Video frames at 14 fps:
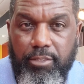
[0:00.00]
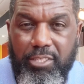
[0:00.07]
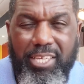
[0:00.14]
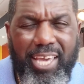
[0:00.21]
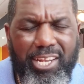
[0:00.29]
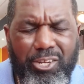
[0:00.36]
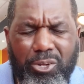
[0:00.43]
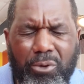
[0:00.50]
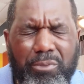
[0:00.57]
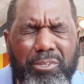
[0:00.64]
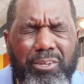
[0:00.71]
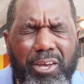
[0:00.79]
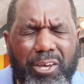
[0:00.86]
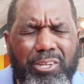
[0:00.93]
You gotta know,
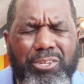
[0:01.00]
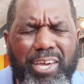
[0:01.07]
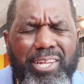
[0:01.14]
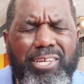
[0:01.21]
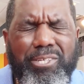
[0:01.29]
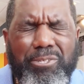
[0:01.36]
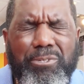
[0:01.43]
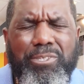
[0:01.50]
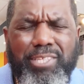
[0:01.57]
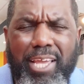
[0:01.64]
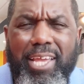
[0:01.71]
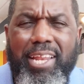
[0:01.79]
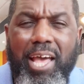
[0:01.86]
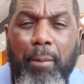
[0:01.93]
you gotta
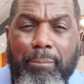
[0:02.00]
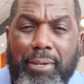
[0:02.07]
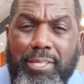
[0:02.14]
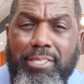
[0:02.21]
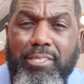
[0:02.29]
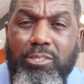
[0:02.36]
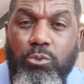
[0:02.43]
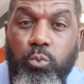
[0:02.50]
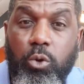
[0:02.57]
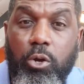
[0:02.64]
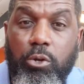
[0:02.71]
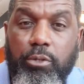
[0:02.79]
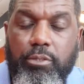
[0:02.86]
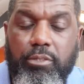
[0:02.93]
understand how business
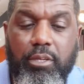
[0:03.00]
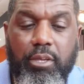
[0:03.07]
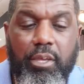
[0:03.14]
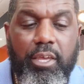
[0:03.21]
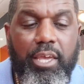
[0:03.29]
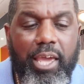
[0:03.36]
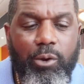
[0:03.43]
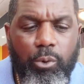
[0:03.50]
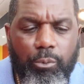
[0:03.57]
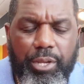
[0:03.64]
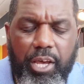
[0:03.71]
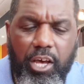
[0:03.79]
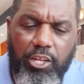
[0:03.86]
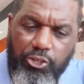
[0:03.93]
works. And when
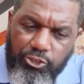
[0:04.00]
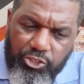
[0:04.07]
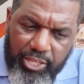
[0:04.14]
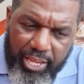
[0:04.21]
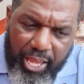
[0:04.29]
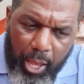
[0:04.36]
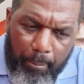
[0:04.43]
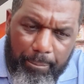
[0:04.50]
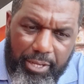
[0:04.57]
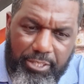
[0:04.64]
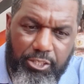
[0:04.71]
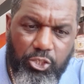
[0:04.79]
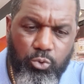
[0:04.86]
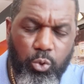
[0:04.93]
we understand how
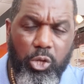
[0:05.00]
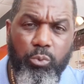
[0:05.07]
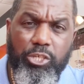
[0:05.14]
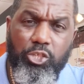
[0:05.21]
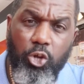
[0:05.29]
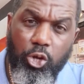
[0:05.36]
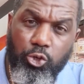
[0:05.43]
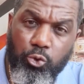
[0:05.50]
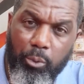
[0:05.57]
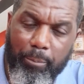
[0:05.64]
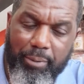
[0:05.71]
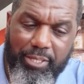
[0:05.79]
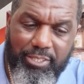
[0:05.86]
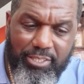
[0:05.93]
business works, and we start
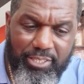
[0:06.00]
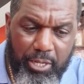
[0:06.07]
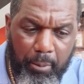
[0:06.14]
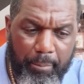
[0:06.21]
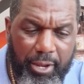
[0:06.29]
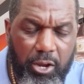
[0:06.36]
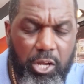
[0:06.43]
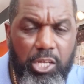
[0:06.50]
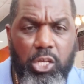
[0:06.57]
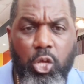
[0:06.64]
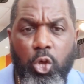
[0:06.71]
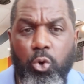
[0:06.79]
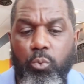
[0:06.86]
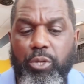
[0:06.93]
doing business in
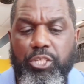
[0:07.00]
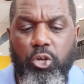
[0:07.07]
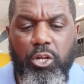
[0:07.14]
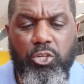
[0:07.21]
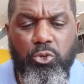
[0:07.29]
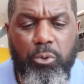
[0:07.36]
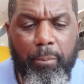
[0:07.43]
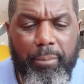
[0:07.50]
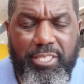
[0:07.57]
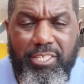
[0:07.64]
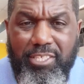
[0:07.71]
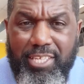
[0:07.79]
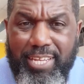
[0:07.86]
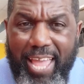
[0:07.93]
America, we start doing
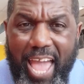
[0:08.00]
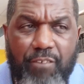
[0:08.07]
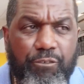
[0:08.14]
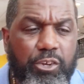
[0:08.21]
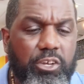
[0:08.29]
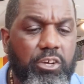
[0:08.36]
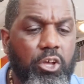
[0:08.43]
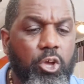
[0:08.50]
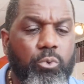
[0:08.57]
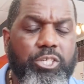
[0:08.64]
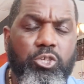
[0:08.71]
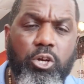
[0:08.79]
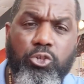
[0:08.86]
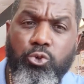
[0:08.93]
business in Africa,
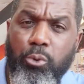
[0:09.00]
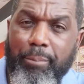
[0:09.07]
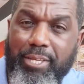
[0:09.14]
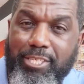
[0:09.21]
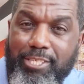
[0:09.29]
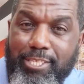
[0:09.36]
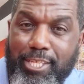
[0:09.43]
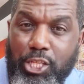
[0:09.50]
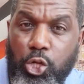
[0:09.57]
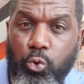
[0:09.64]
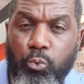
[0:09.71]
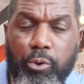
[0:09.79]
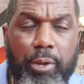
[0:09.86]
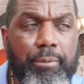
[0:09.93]
we start doing business in the
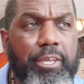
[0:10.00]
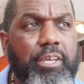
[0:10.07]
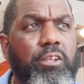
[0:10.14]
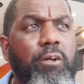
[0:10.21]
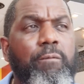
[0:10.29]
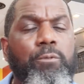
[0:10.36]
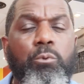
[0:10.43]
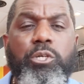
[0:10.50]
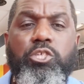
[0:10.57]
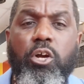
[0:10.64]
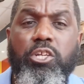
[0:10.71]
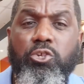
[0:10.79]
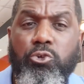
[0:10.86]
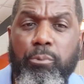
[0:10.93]
Caribbean, we
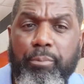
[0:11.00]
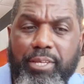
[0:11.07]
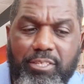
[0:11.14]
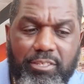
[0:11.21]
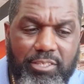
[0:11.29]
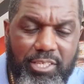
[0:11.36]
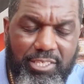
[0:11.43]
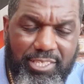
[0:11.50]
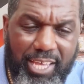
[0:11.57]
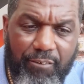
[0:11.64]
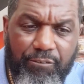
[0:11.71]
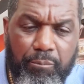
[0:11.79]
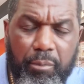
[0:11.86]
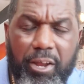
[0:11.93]
start doing business in
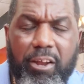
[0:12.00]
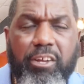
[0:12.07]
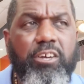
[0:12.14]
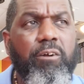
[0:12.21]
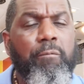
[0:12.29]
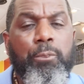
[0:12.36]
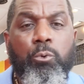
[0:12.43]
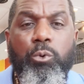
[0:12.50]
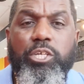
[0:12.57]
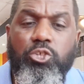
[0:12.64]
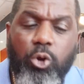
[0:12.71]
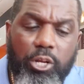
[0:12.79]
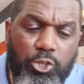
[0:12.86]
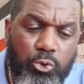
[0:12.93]
South America, we
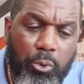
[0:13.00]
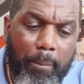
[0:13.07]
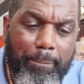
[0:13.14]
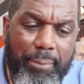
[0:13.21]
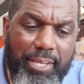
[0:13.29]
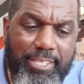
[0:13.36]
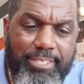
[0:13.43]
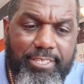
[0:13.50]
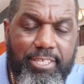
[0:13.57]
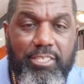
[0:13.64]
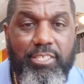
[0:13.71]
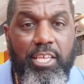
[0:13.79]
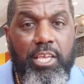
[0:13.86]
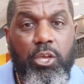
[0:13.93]
start doing
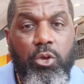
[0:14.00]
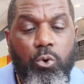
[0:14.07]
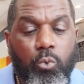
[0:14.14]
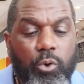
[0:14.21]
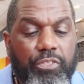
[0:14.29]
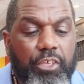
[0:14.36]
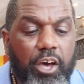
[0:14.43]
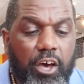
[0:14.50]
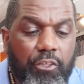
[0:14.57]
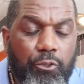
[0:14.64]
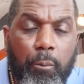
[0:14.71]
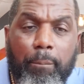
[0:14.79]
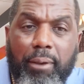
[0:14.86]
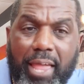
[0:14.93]
business with
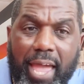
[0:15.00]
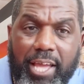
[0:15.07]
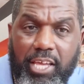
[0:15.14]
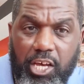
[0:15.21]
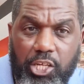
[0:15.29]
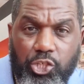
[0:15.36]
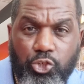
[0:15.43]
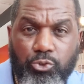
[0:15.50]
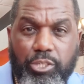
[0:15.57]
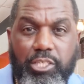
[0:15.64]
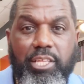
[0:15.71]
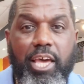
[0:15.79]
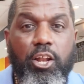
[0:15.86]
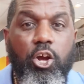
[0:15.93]
other black
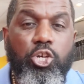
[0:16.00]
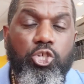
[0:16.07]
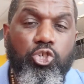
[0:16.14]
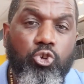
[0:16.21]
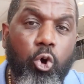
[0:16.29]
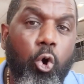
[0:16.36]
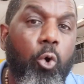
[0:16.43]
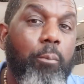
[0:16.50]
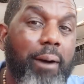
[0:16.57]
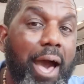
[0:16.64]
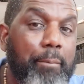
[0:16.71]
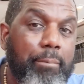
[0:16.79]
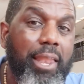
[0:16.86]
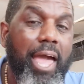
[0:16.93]
countries that are controlled
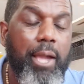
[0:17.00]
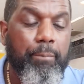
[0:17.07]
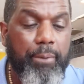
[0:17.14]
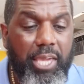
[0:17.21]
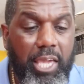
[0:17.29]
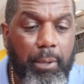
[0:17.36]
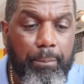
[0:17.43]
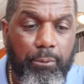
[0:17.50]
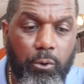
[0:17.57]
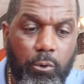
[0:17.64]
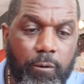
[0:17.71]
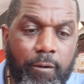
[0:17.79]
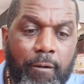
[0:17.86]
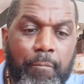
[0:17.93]
by black
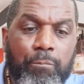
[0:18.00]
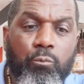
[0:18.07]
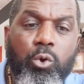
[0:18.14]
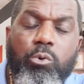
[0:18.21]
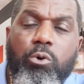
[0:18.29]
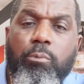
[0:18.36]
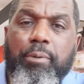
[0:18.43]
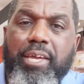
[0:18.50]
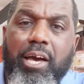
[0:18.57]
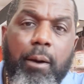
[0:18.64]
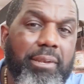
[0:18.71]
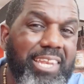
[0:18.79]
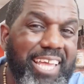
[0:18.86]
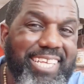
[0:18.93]
people, we will
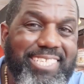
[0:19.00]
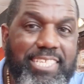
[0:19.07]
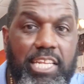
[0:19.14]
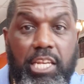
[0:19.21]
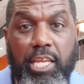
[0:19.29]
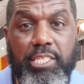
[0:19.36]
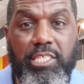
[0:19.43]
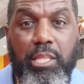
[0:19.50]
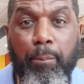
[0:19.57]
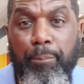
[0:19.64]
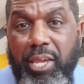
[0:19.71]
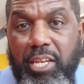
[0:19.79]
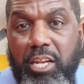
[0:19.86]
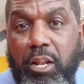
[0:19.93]
become less and less
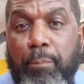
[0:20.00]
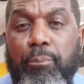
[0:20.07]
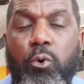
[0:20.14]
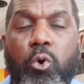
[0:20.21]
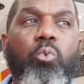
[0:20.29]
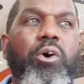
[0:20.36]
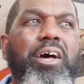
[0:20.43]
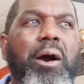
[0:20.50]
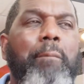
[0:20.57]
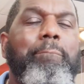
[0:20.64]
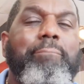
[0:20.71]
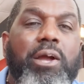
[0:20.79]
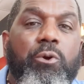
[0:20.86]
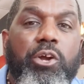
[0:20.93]
dependent upon what
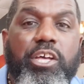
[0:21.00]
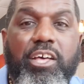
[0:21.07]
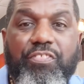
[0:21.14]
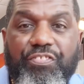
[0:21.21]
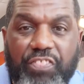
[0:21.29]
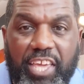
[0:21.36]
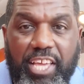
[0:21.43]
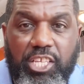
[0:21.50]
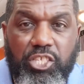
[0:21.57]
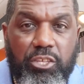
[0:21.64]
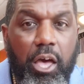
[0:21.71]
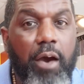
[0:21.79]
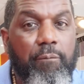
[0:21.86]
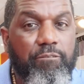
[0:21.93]
America
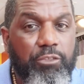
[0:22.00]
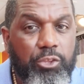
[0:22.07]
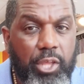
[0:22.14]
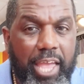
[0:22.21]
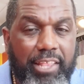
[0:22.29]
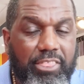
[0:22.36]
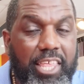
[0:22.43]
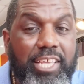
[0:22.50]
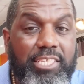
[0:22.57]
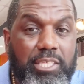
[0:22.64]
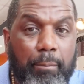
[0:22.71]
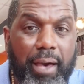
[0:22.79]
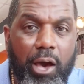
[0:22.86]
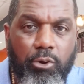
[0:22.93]
thinks of eh,
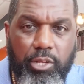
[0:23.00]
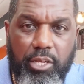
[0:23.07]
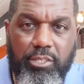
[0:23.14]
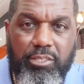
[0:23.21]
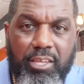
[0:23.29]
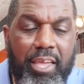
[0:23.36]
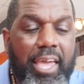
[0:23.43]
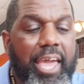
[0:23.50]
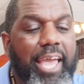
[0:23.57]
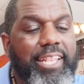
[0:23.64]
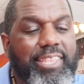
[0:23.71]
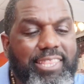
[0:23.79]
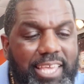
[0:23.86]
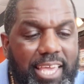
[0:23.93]
thinks about us.
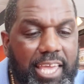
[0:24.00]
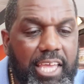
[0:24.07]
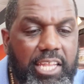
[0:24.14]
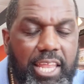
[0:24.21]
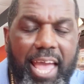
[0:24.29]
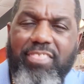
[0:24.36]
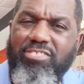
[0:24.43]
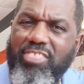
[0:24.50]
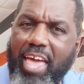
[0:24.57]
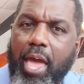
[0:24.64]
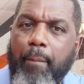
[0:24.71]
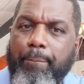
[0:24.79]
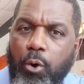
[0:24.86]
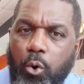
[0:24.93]
And then at
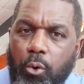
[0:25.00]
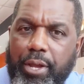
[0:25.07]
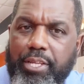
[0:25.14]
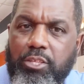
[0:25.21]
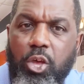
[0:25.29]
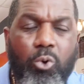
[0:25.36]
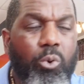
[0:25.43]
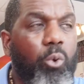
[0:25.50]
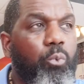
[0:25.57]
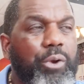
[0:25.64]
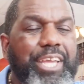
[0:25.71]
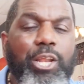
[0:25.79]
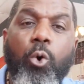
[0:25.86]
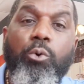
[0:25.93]
that point, when
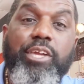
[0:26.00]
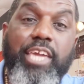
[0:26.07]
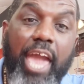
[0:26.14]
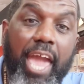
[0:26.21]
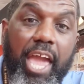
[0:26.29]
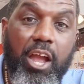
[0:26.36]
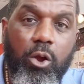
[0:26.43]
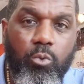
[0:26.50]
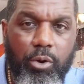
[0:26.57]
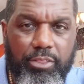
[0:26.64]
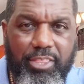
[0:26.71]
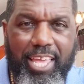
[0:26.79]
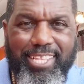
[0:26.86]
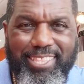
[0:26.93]
we don't care
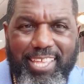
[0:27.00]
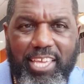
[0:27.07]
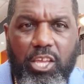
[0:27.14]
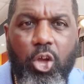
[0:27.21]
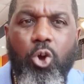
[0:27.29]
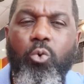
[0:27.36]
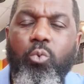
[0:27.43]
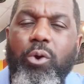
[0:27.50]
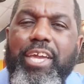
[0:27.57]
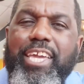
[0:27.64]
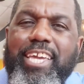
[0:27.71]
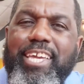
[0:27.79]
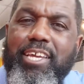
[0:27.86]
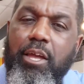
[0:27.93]
what they think,
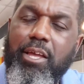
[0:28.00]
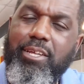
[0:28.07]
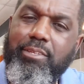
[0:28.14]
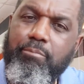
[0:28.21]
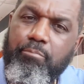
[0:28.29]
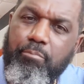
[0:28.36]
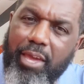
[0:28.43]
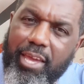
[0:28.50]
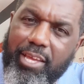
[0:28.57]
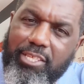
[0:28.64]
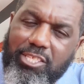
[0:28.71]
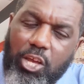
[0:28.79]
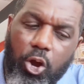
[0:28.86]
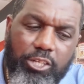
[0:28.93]
we
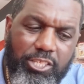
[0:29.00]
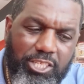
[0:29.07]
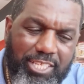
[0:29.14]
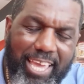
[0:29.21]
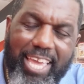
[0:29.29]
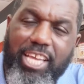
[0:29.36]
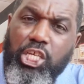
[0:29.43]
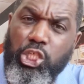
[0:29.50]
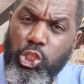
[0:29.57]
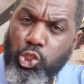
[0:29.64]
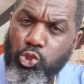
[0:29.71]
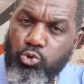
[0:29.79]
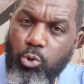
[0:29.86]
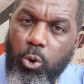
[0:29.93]
main, start to take
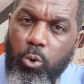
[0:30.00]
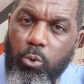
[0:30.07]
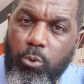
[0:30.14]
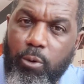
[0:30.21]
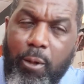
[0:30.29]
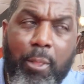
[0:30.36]
control.